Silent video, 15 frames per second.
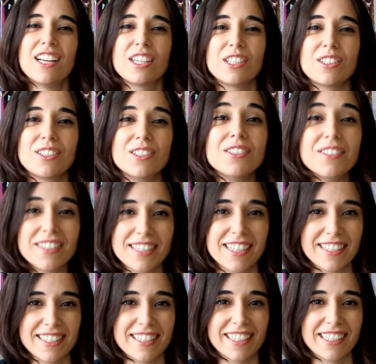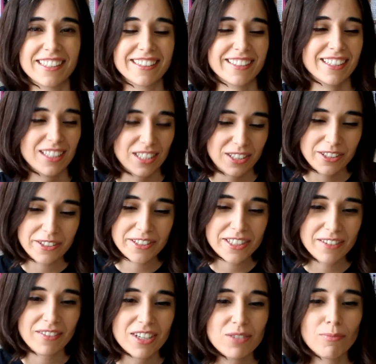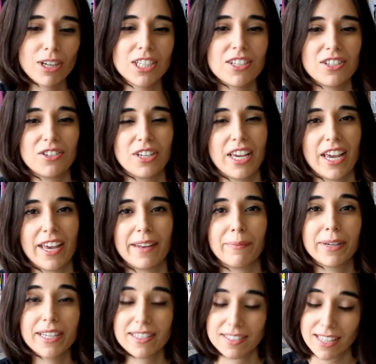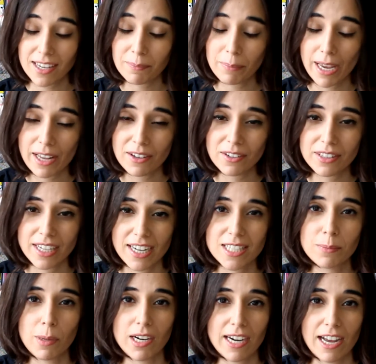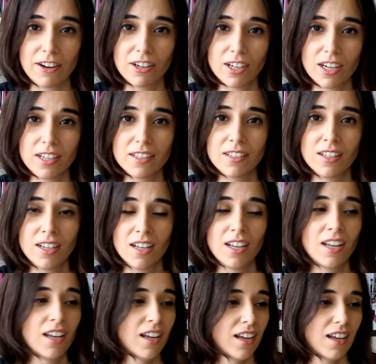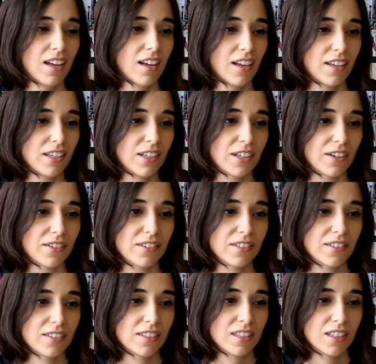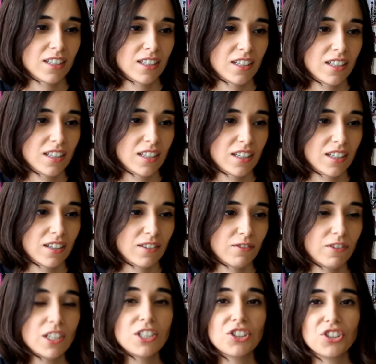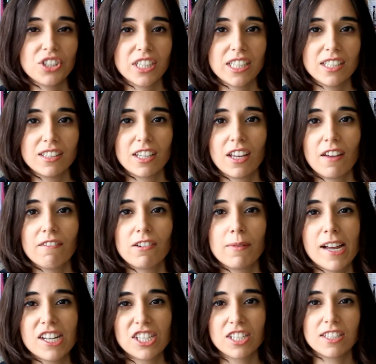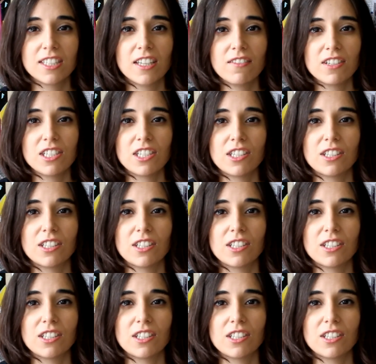Use these things. Use them as much as you can, because that panel that I spent an hour on, you know, visually the information is given to